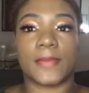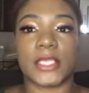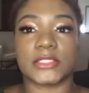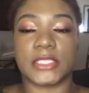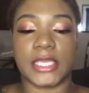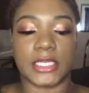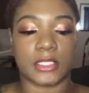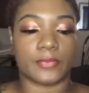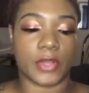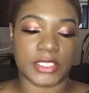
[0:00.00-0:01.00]
basically getting in
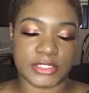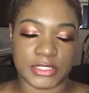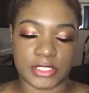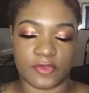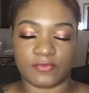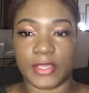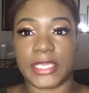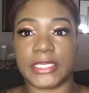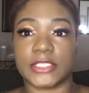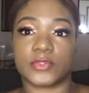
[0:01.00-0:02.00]
the process of
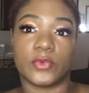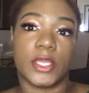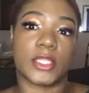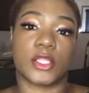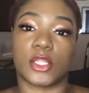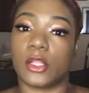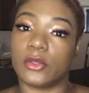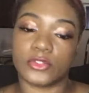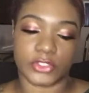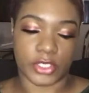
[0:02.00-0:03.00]
making this wig, the
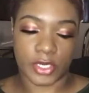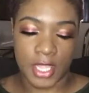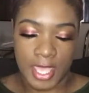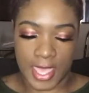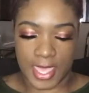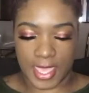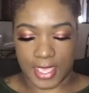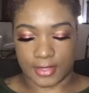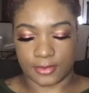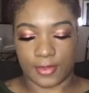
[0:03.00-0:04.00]
closure,
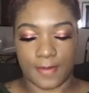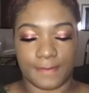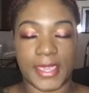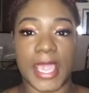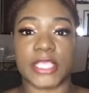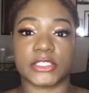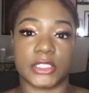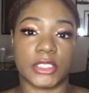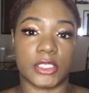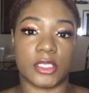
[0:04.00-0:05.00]
and me
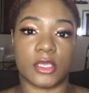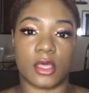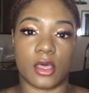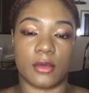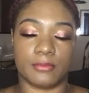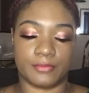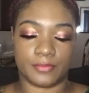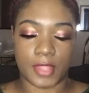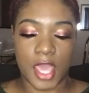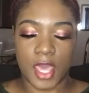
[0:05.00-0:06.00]
actually
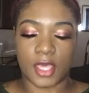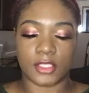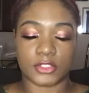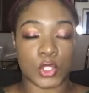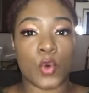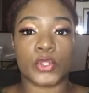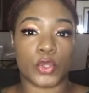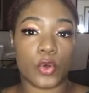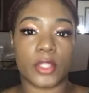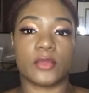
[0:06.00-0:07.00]
sewing it
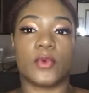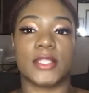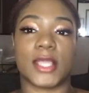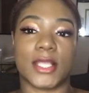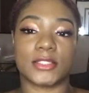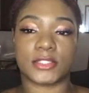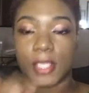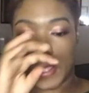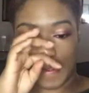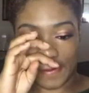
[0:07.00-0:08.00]
on and whatnot.
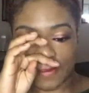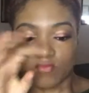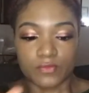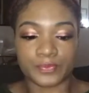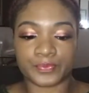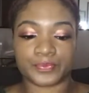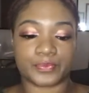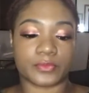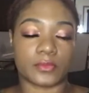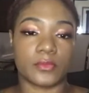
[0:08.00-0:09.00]
So
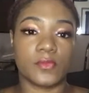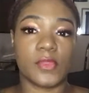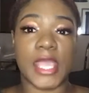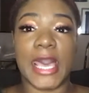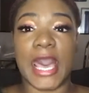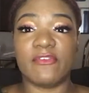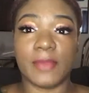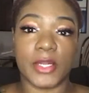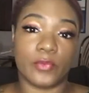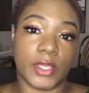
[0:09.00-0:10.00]
I haven't
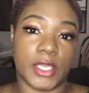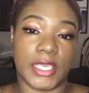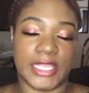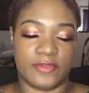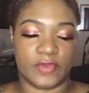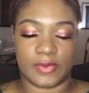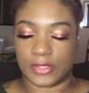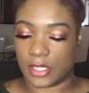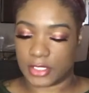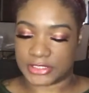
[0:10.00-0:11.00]
made a wig in a very
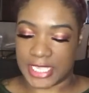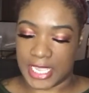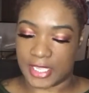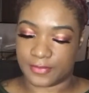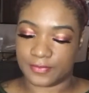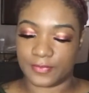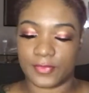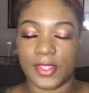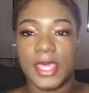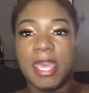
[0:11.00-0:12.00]
long time,
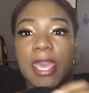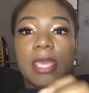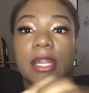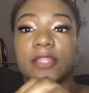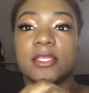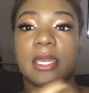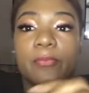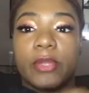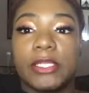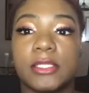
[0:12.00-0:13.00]
and I think
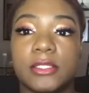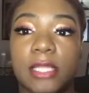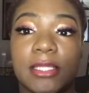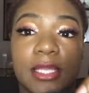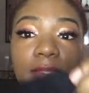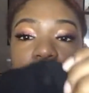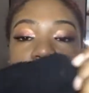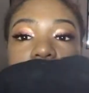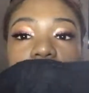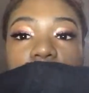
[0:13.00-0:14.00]
I did
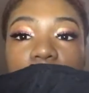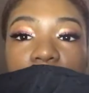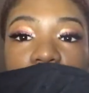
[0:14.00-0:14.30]
pretty good.